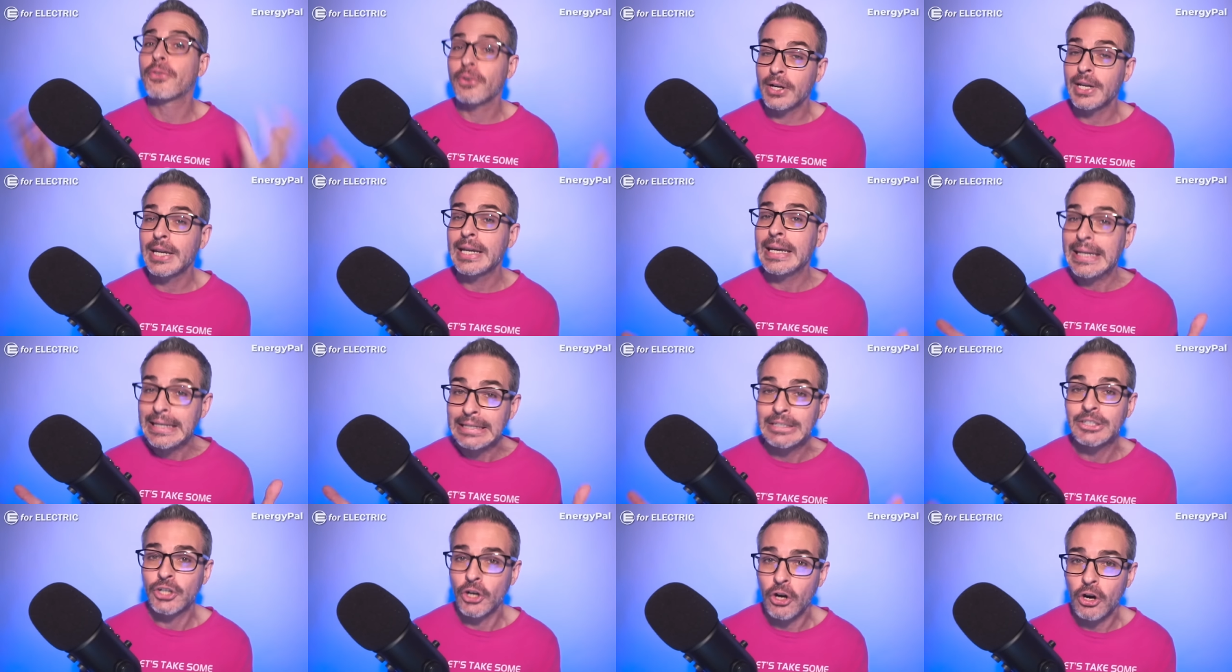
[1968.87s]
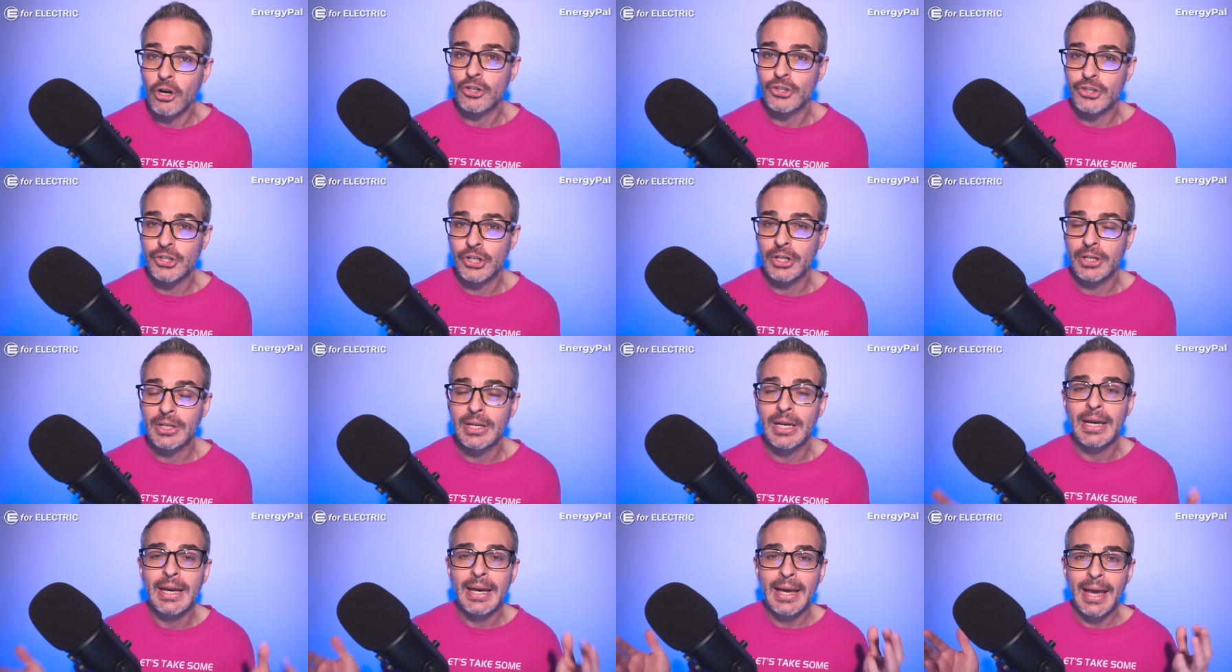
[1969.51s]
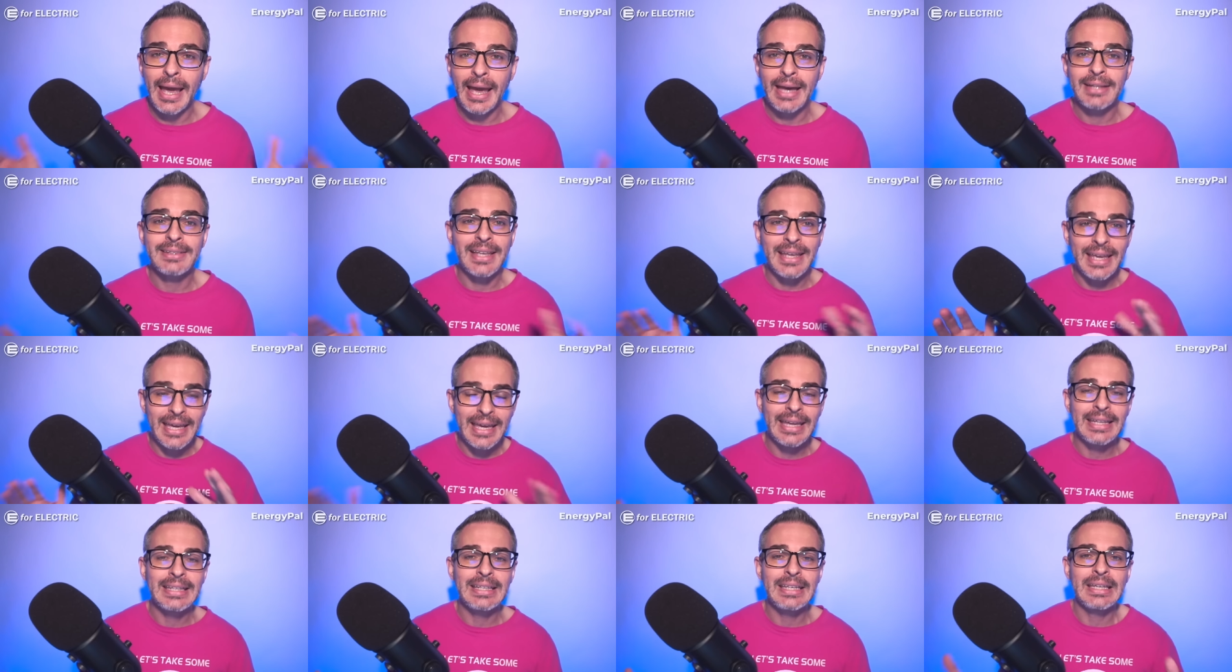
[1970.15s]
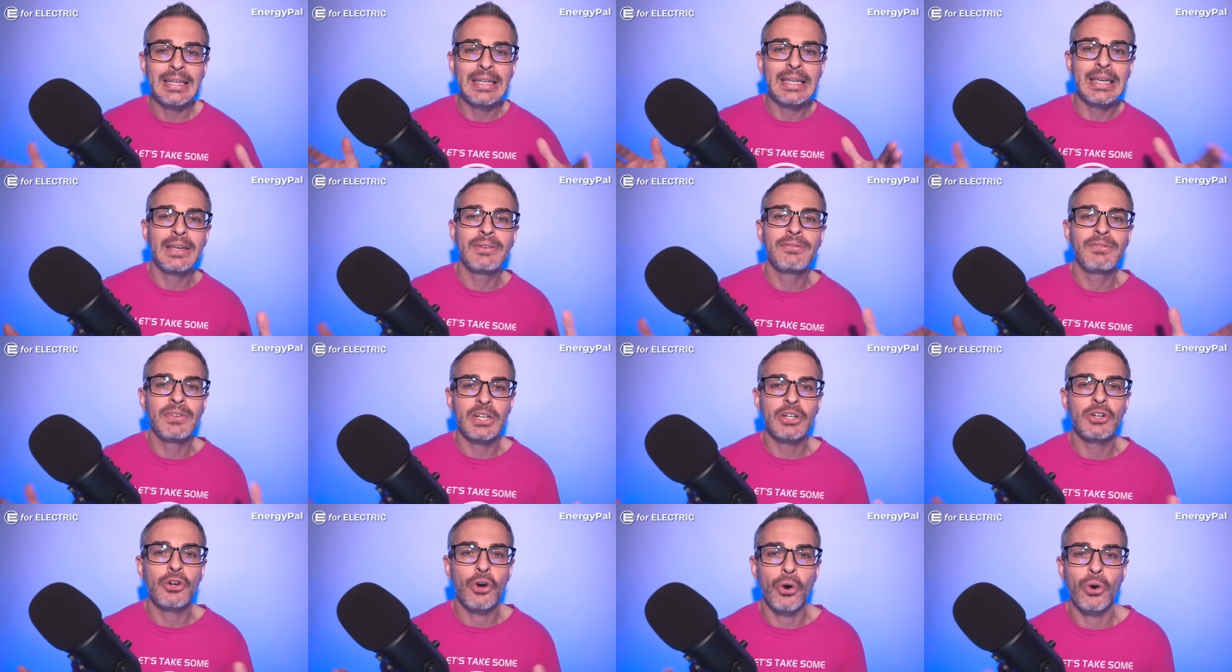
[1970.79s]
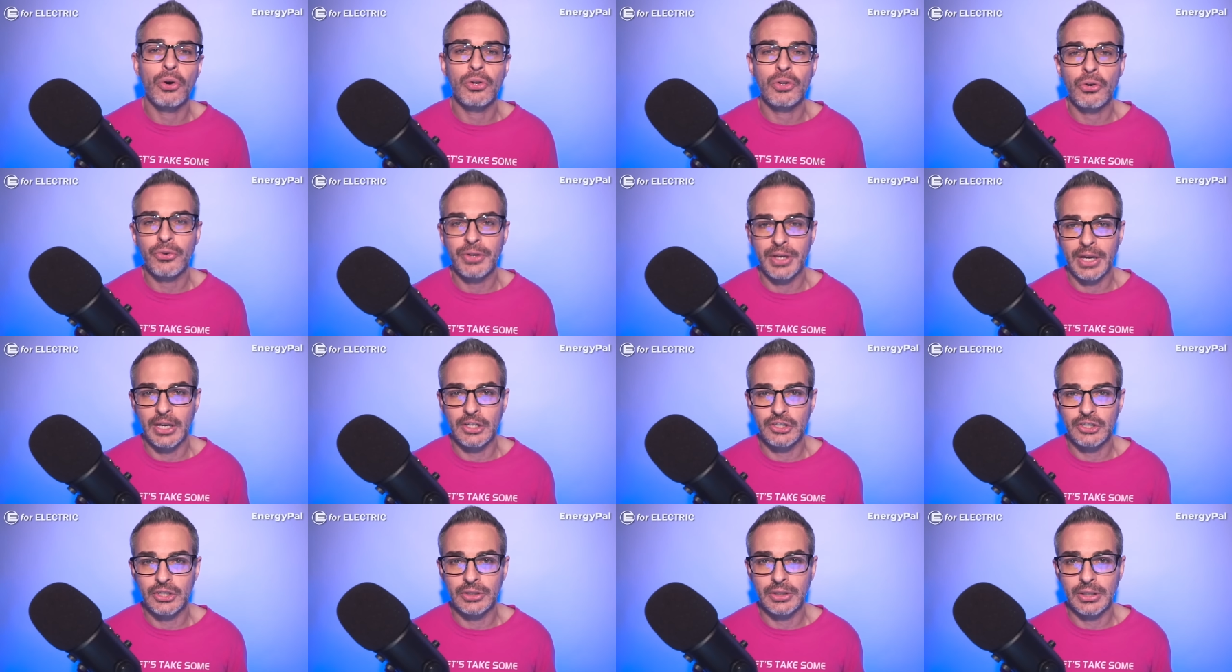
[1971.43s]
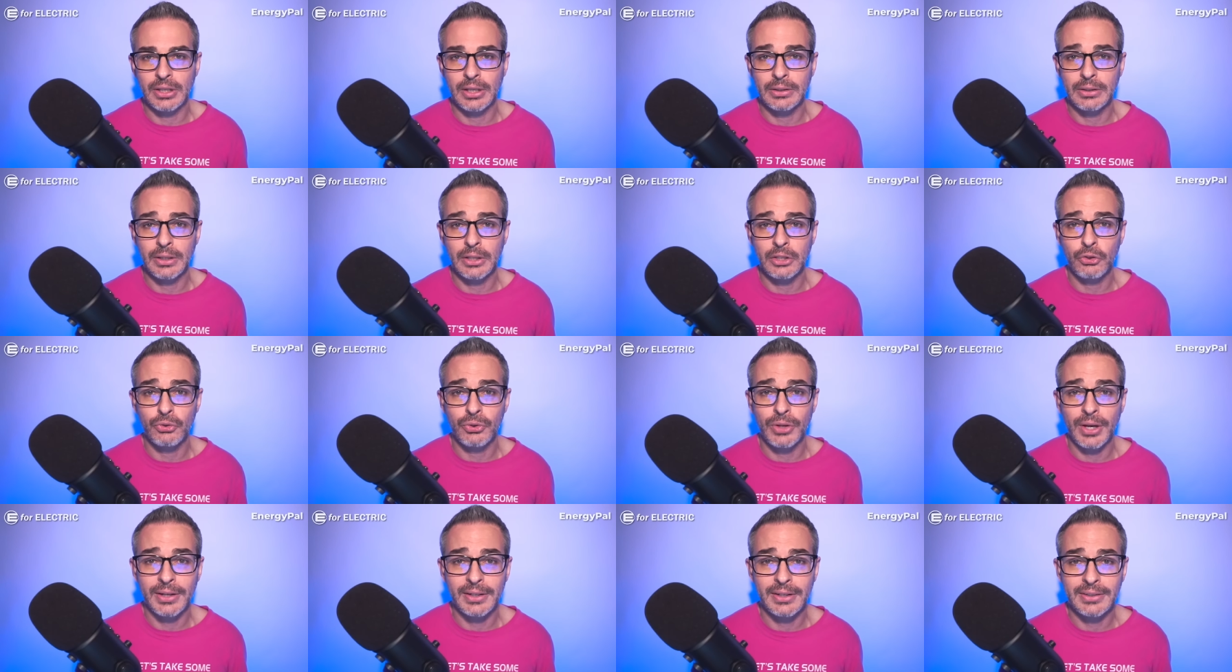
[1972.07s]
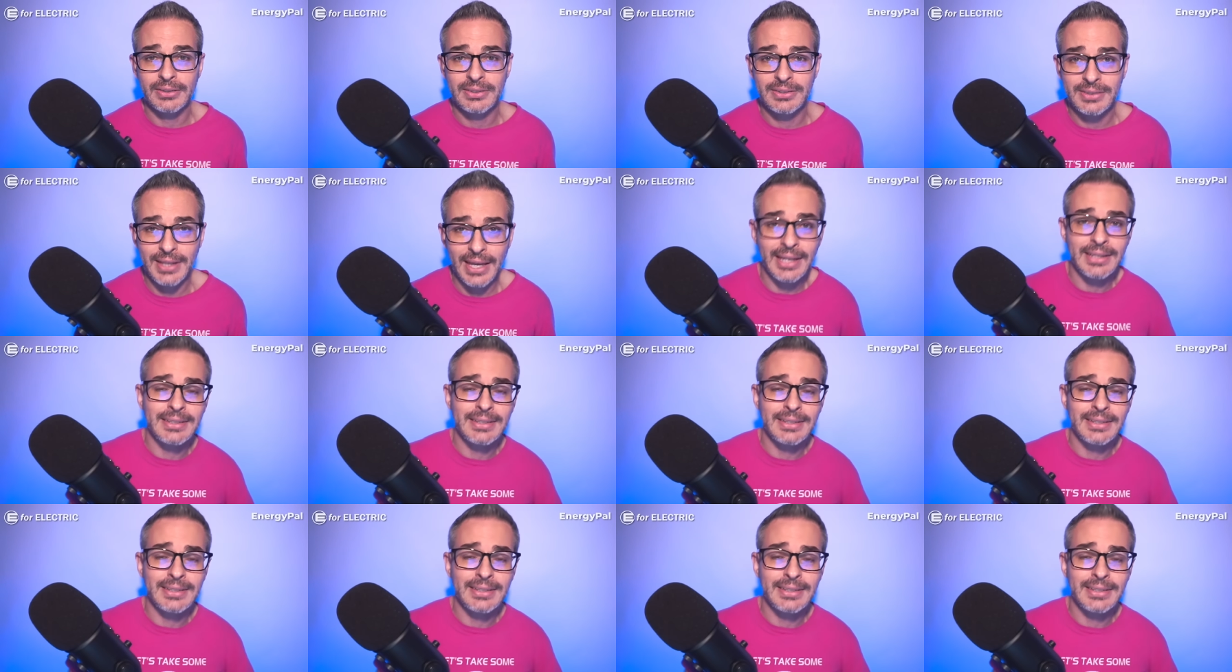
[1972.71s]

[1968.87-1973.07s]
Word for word: free charging at any EVgo location in the United